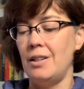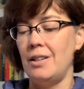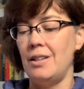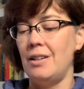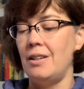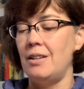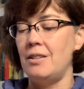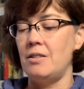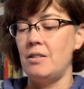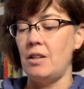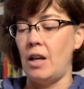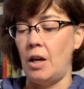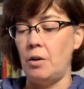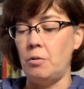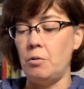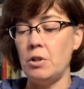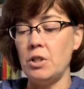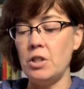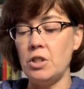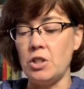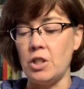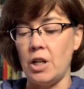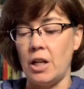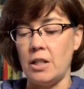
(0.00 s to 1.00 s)
Sandra
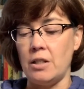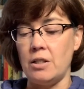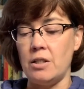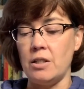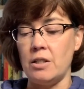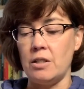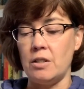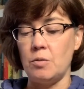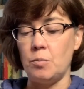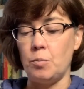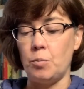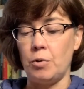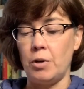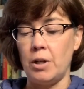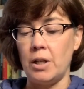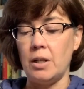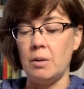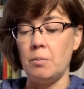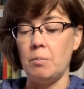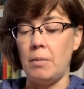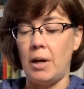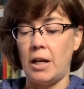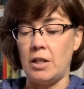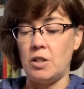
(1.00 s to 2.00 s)
and Jane didn't bring
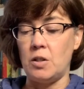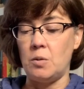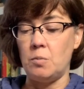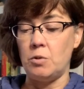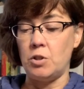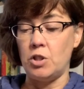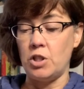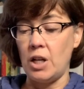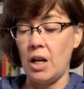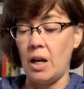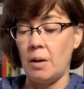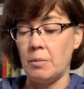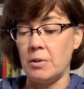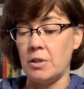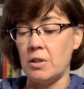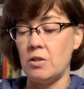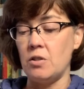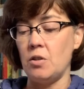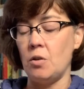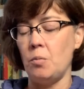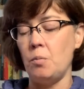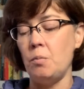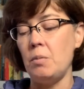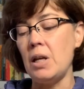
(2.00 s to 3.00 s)
matching pajamas,
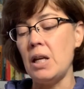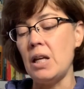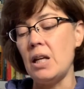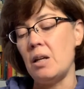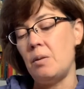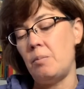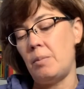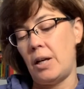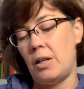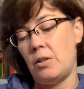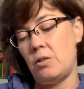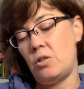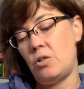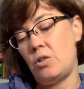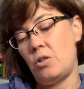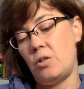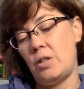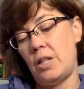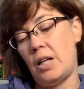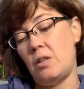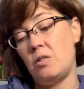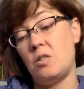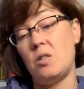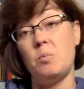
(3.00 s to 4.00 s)
so me and Mouse turned
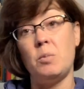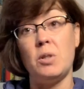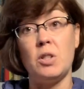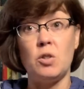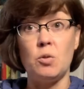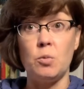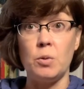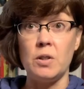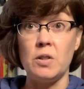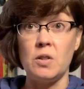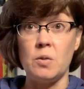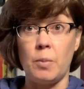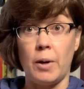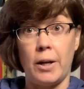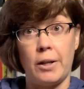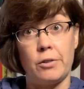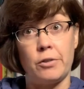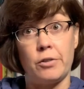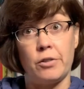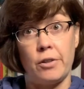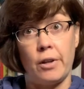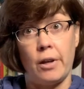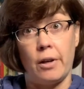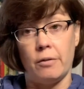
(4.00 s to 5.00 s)
out to be twins by
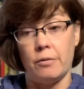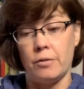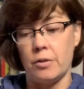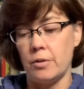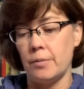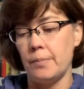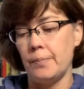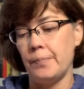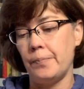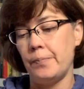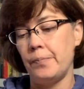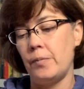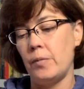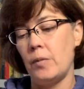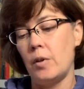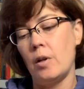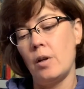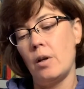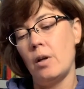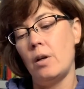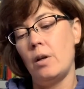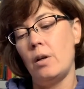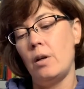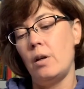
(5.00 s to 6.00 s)
ourselves.
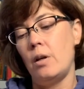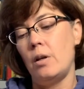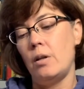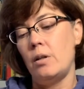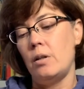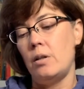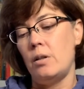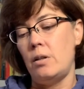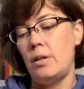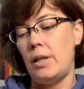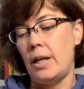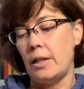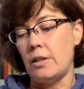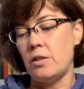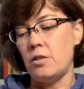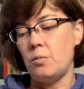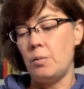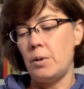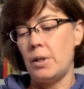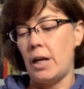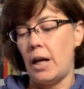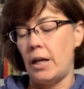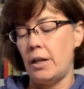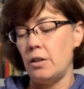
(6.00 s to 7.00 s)
Next, we
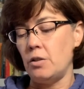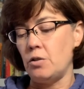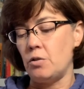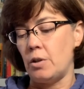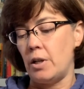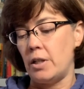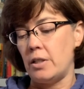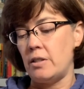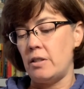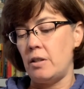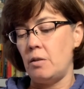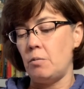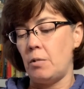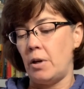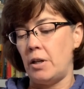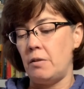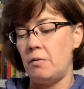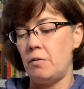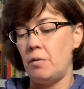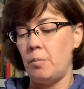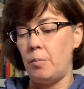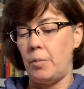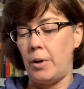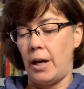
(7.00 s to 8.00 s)
got undressed and ready
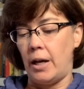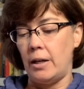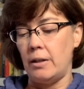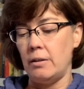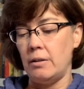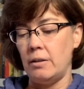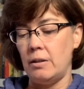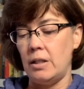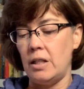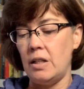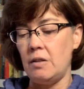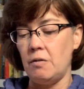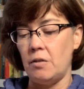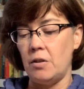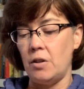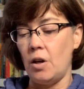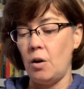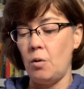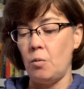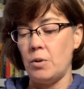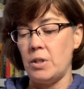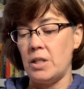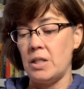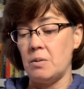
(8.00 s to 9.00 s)
for bed, even though
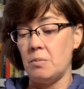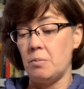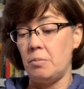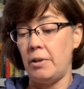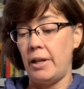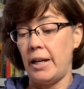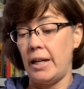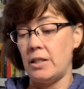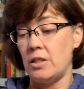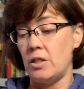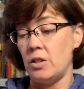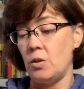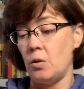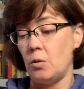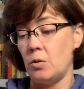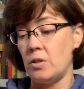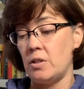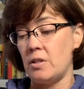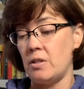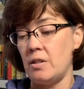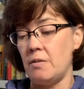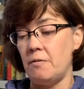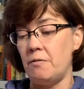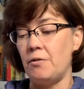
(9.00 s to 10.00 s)
we didn't plan to go to
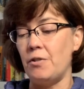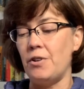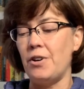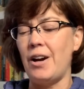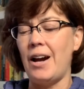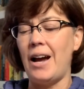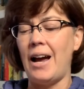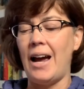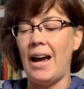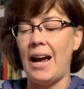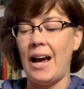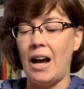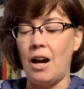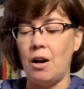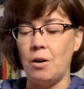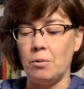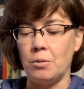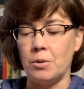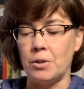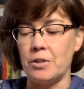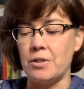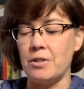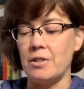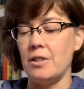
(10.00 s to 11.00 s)
sleep for
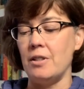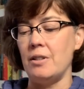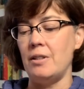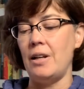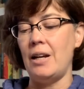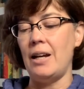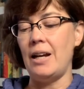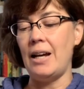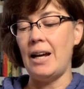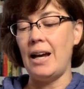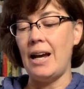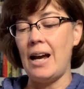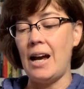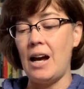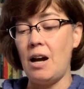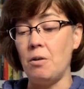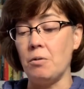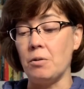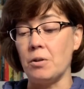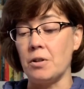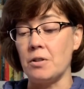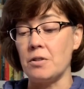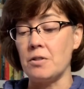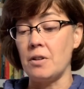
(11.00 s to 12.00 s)
hours and
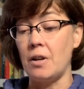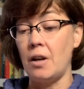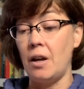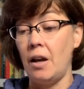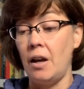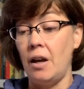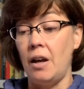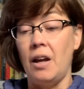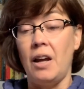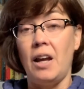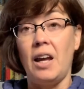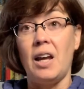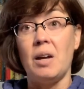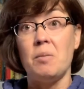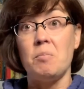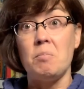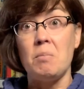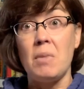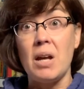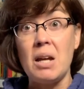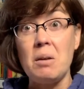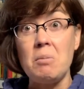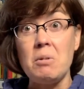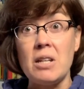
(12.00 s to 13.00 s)
hours. And
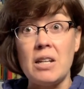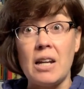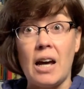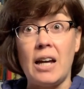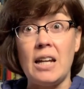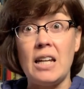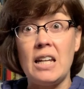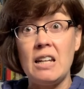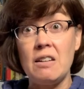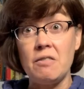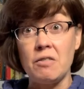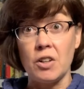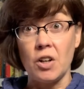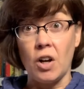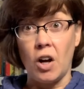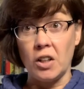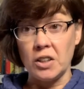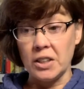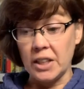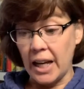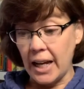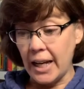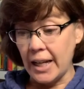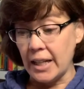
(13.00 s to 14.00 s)
maybe not even all
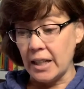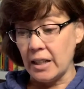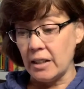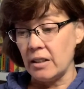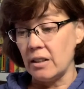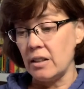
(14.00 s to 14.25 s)
night.